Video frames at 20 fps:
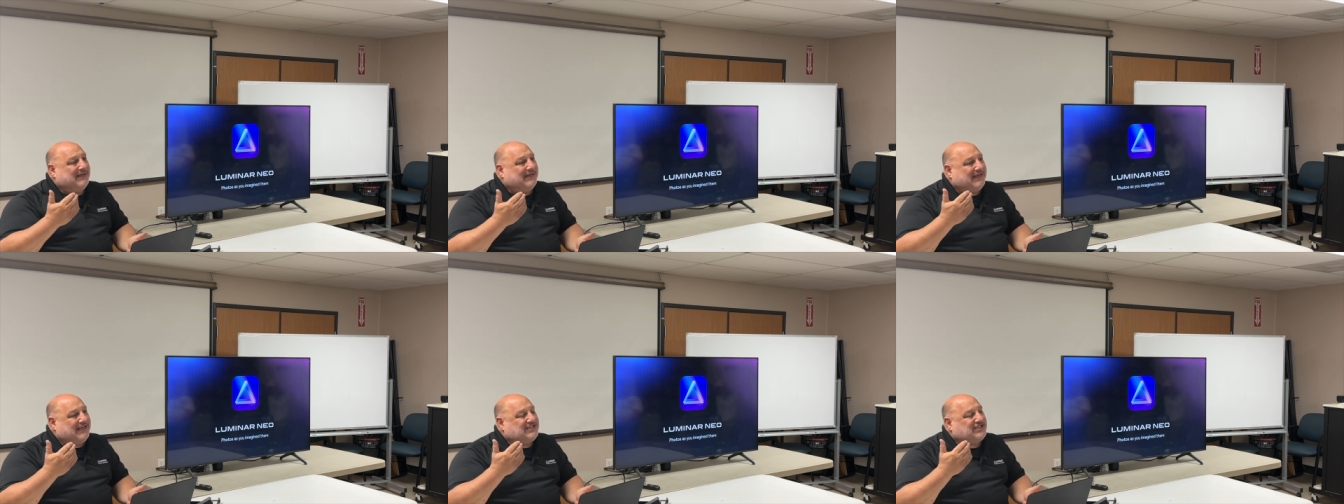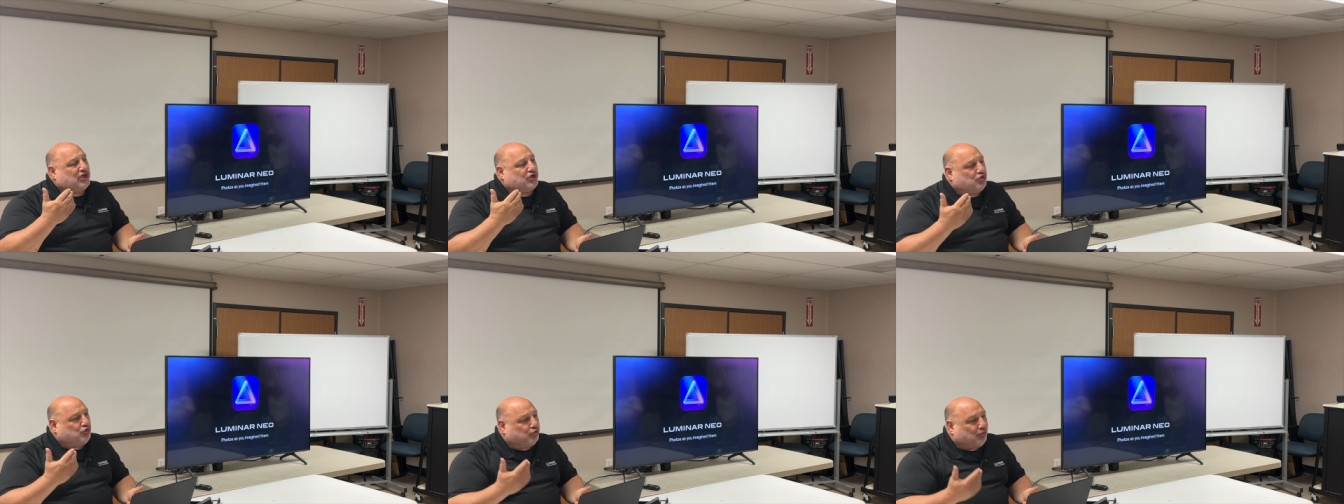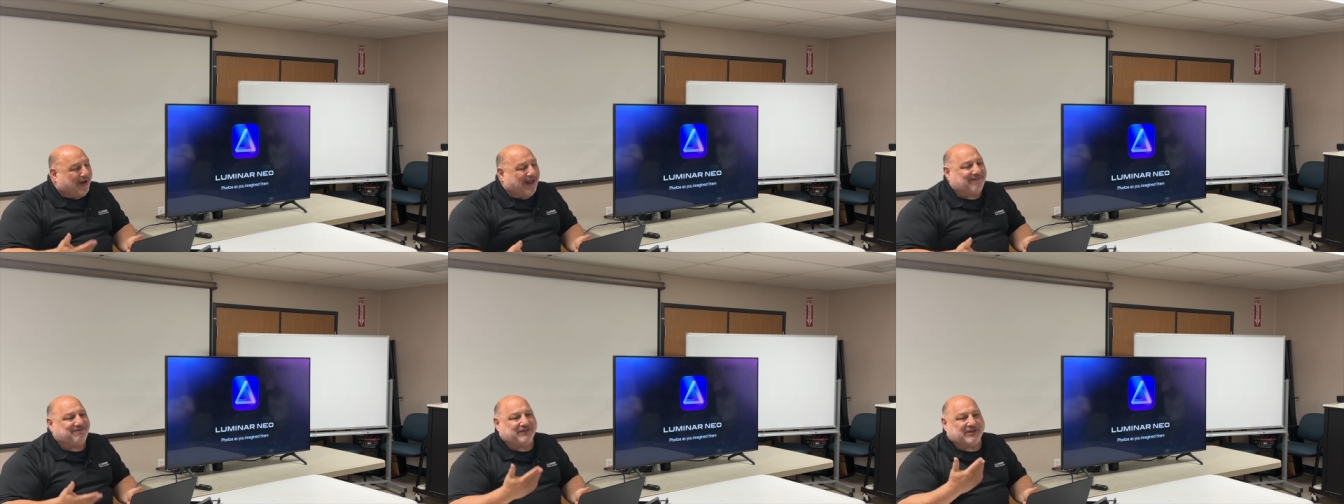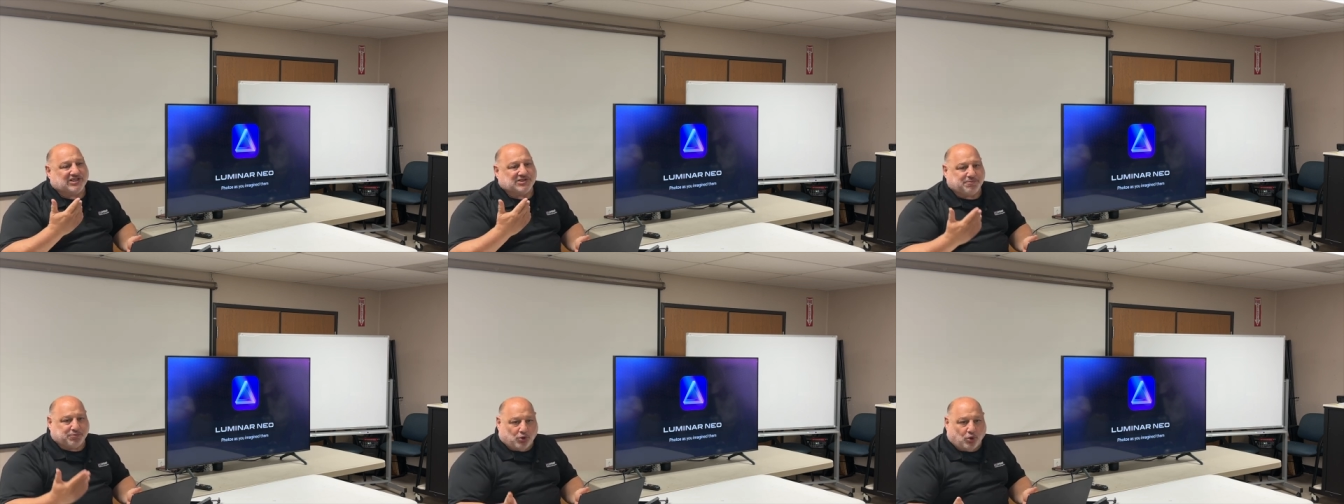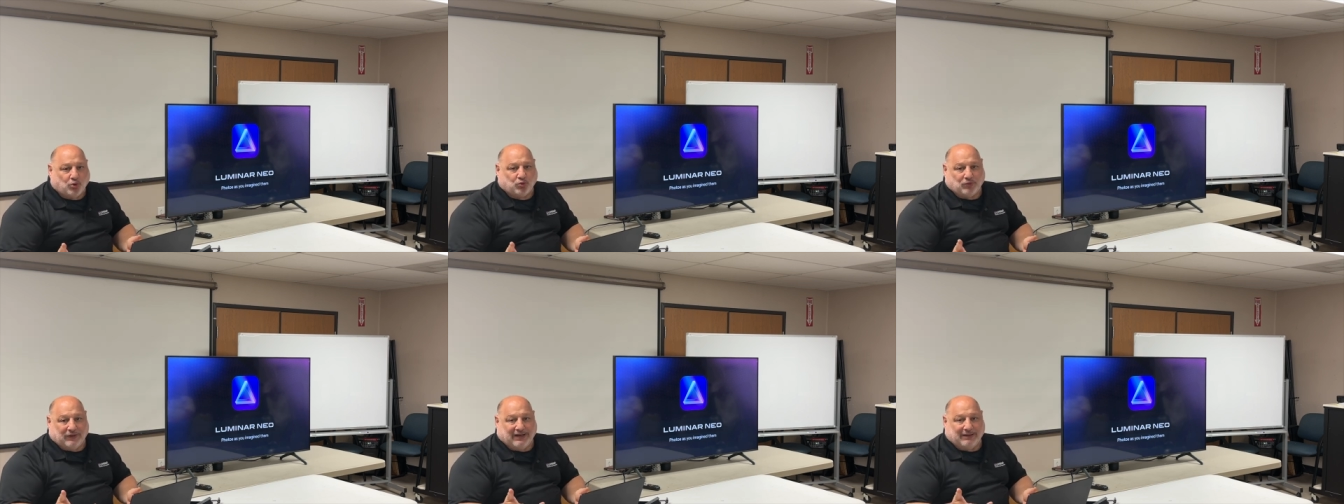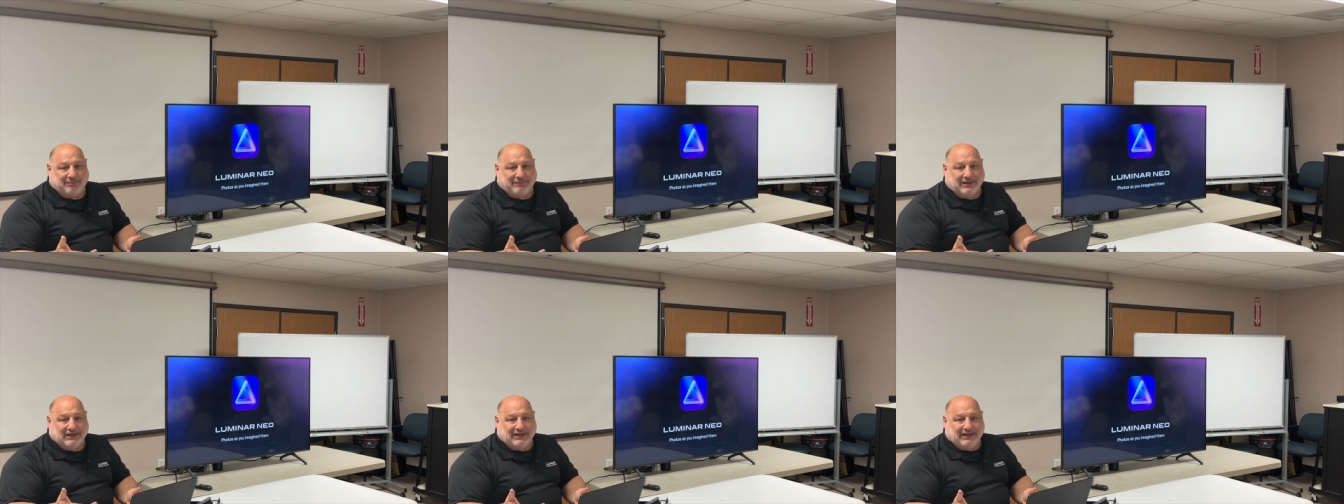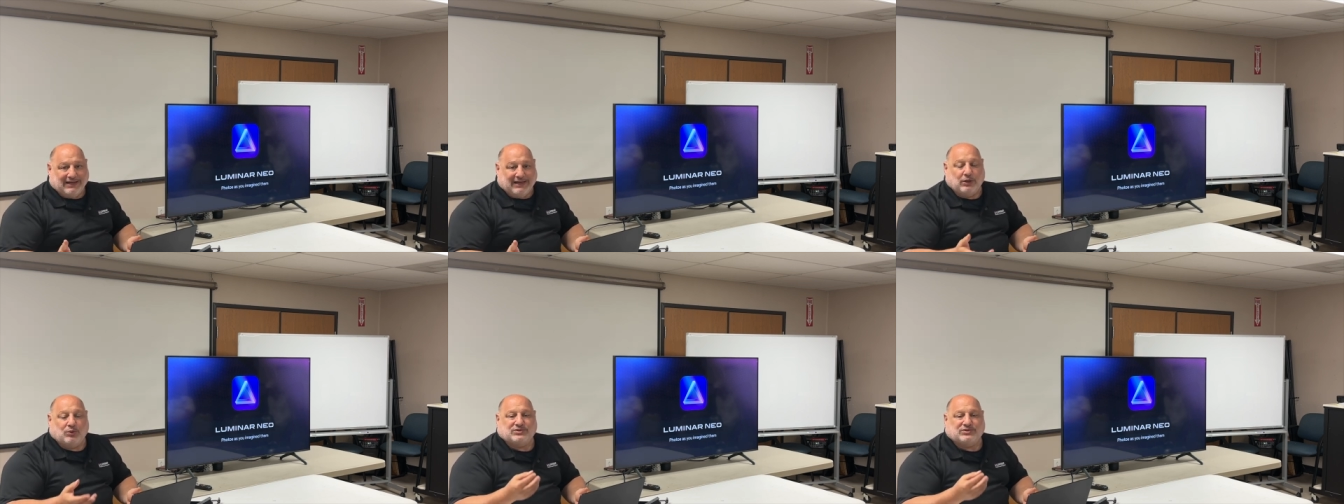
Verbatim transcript: is a graphics program. It